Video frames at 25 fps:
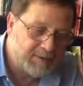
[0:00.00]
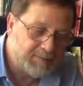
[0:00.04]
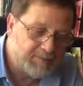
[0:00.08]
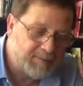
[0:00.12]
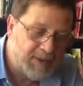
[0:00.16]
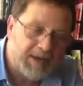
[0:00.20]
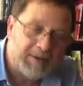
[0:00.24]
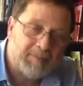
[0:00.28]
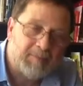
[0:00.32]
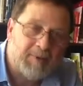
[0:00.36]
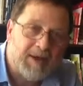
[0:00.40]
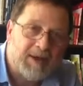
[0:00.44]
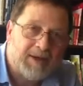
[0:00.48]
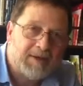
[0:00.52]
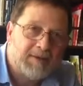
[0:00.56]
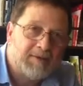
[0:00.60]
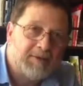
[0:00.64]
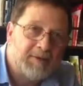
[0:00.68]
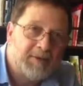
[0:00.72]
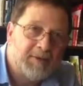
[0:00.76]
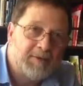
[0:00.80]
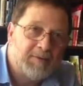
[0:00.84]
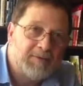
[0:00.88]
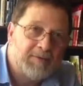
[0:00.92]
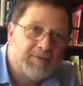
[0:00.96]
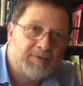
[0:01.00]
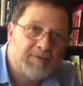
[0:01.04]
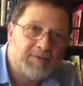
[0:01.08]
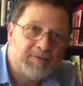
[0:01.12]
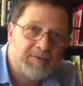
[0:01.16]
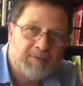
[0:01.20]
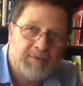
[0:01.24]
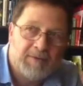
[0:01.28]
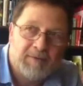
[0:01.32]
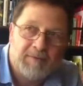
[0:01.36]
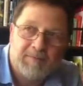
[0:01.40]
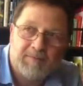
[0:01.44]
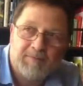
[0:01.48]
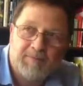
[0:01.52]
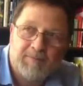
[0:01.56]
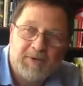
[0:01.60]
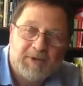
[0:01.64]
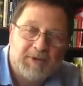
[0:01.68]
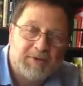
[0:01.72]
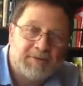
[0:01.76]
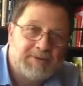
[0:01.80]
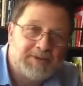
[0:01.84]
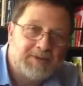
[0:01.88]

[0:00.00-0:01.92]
backpack alone through the big